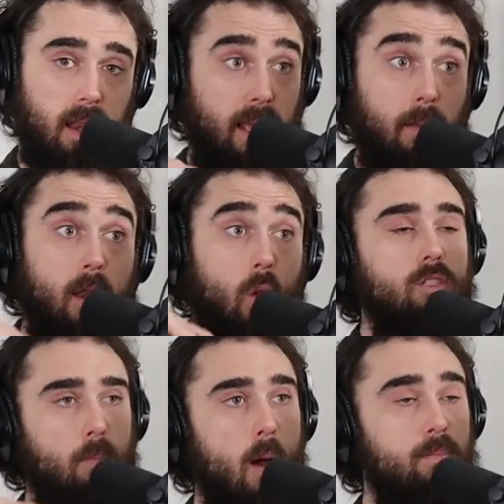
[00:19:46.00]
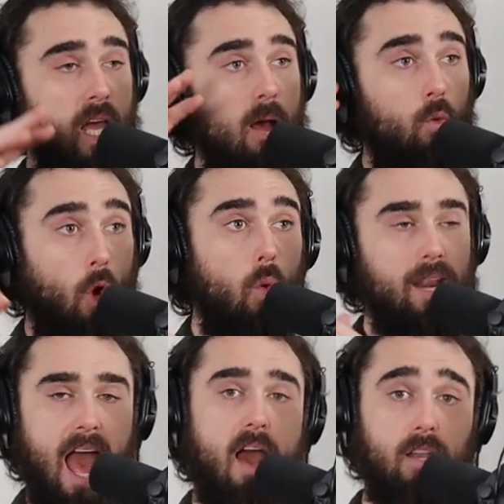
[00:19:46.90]
like, loads of pubs would
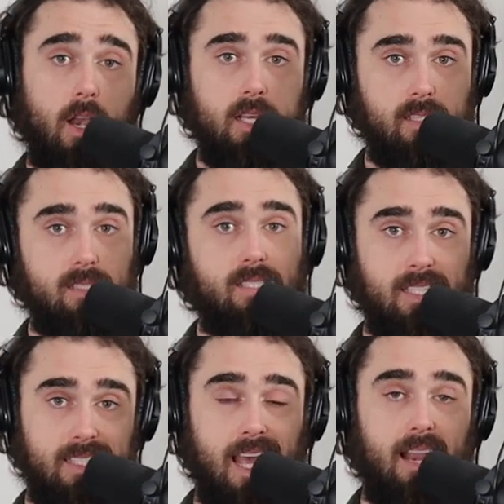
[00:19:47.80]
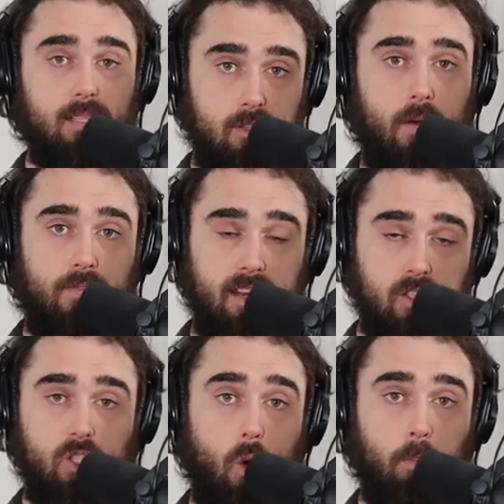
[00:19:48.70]
only have a license to sell stuff that
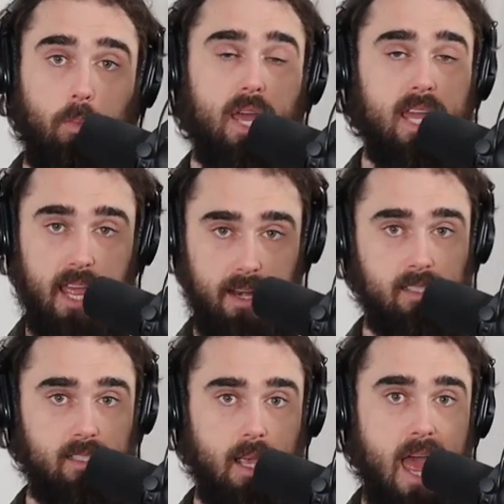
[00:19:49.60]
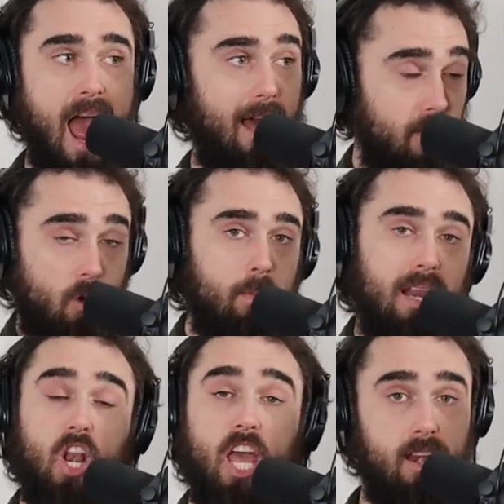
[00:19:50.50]
is sold by Guinness. And there would
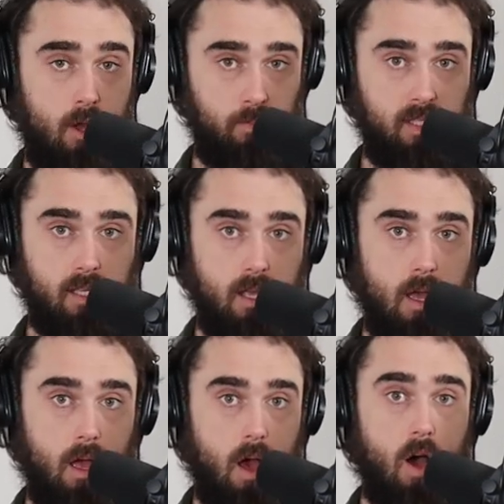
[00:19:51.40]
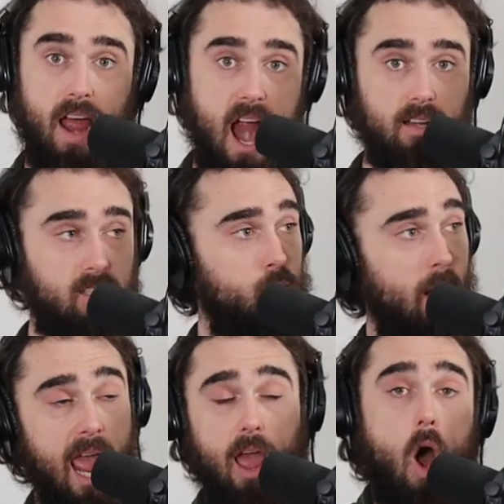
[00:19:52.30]
be lineups of artists
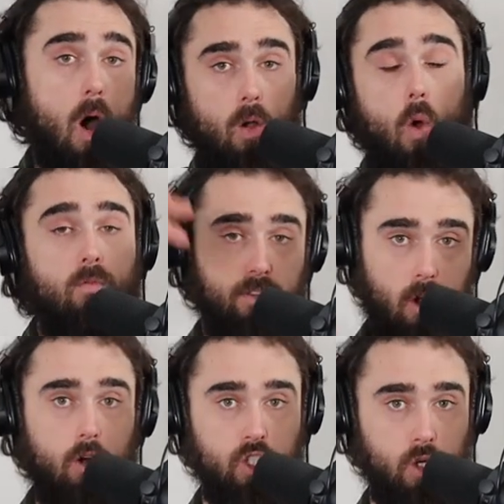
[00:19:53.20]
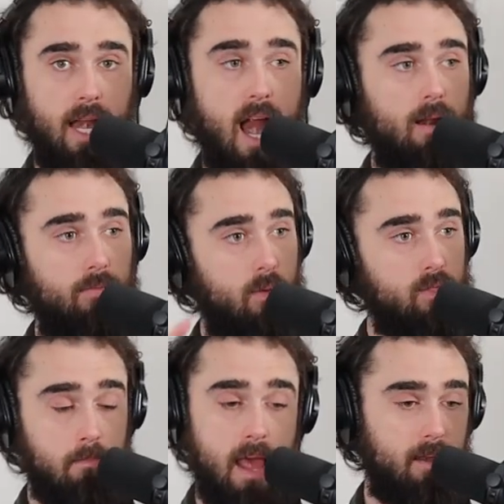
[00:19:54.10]
playing all over the country in Ireland. There
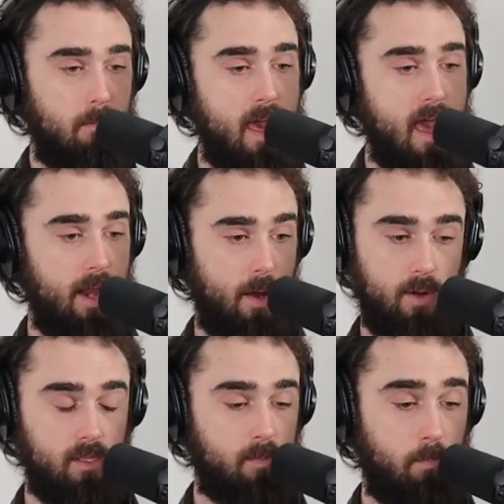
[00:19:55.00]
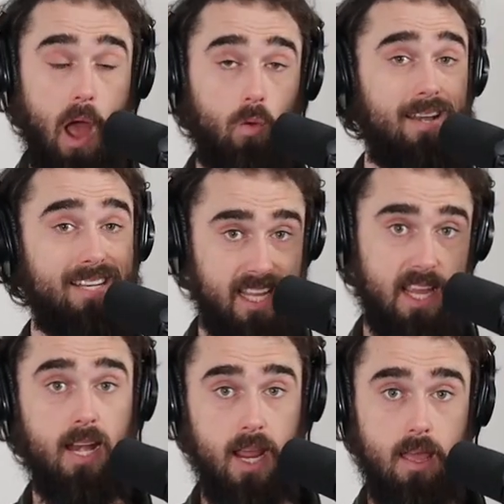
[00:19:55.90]
was Imelda May, there was Paolo
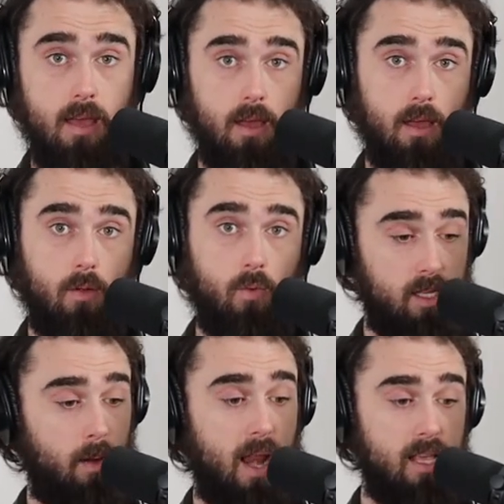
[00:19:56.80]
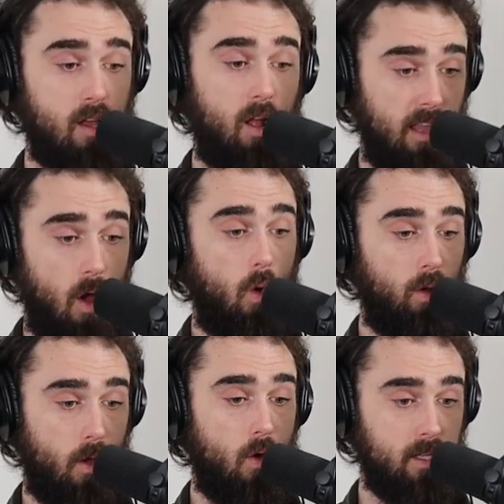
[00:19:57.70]
Nutini, was in a place called the
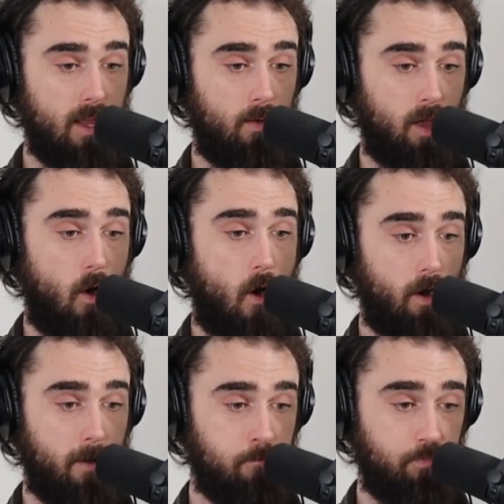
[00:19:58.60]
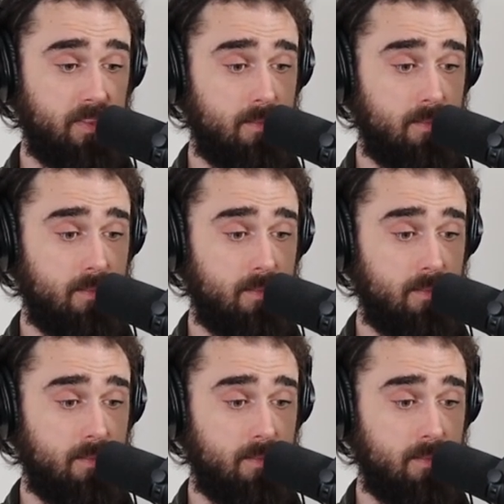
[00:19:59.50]
Old Oak down in Cork,